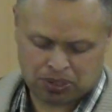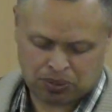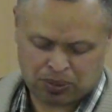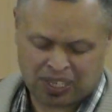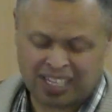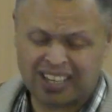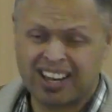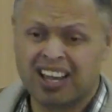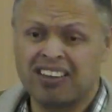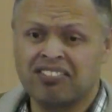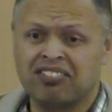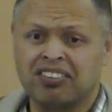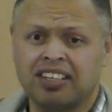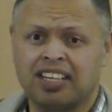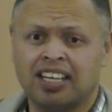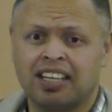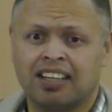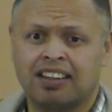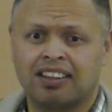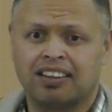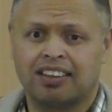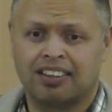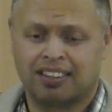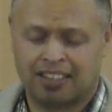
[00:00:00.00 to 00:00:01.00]
between life and
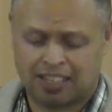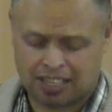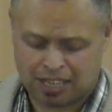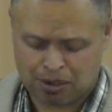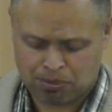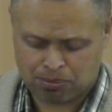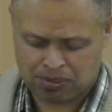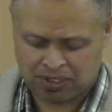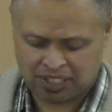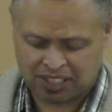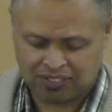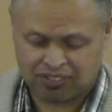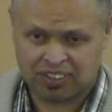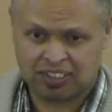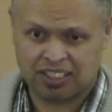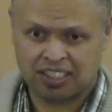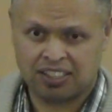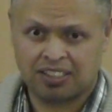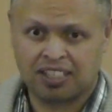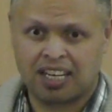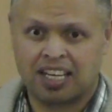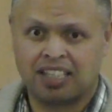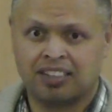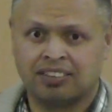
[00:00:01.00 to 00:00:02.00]
death, I believe, in
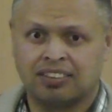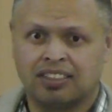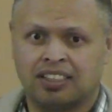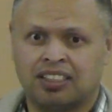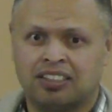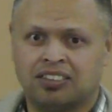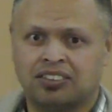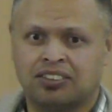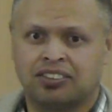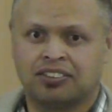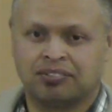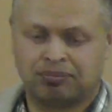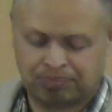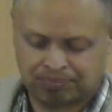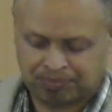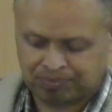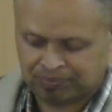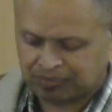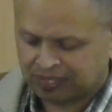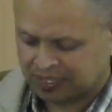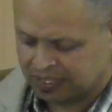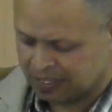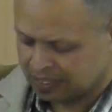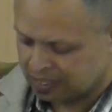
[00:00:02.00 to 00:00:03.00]
these last days.
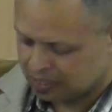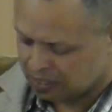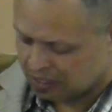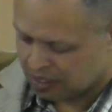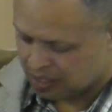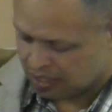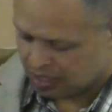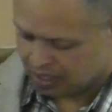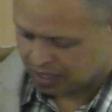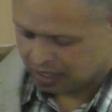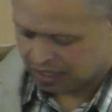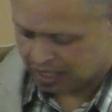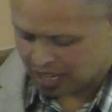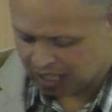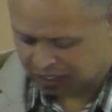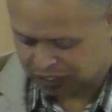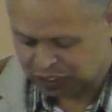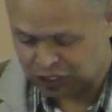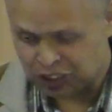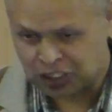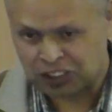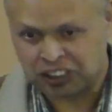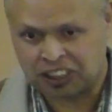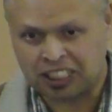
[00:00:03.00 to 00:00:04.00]

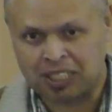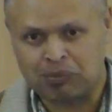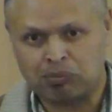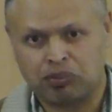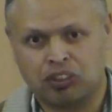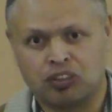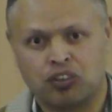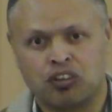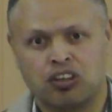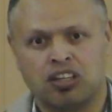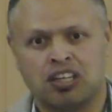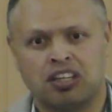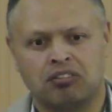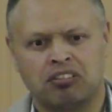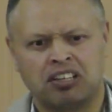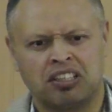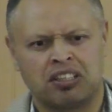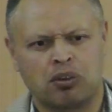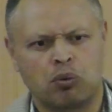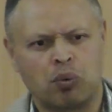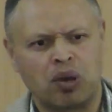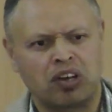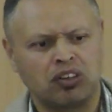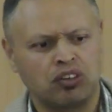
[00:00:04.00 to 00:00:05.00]
Exodus chapter 33
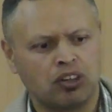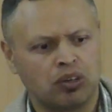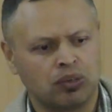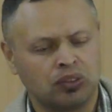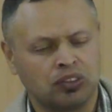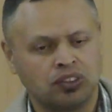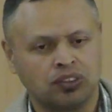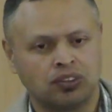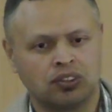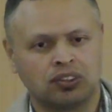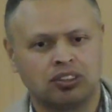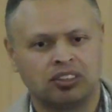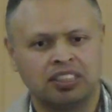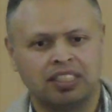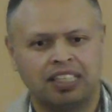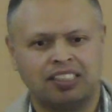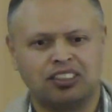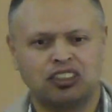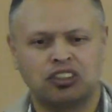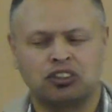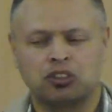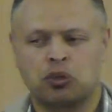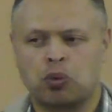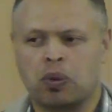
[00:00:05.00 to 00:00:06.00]
is a well known story,
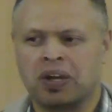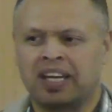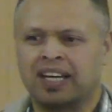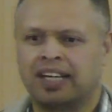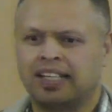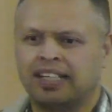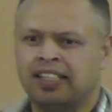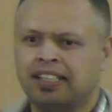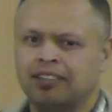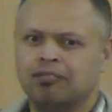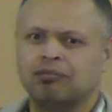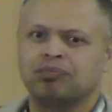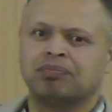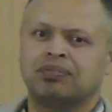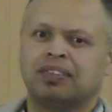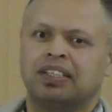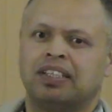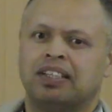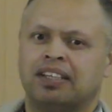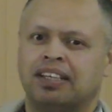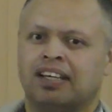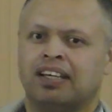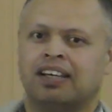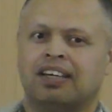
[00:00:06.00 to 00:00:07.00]
and just quickly,
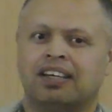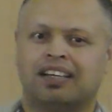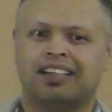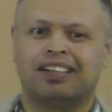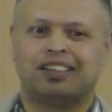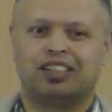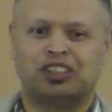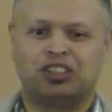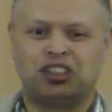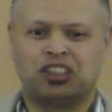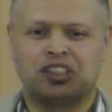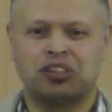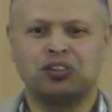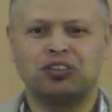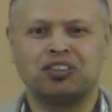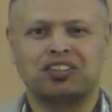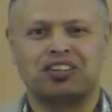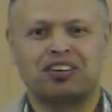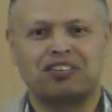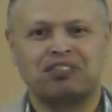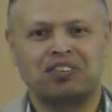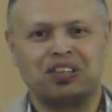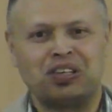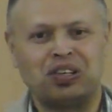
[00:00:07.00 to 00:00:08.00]
the
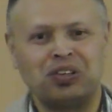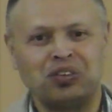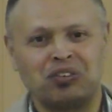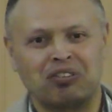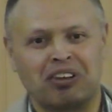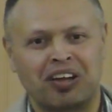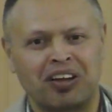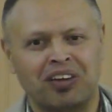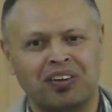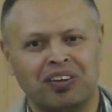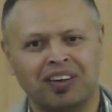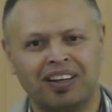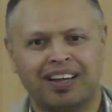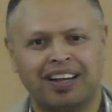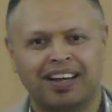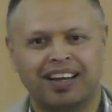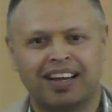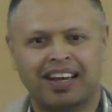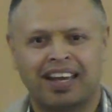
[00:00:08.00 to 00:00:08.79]
children of Israel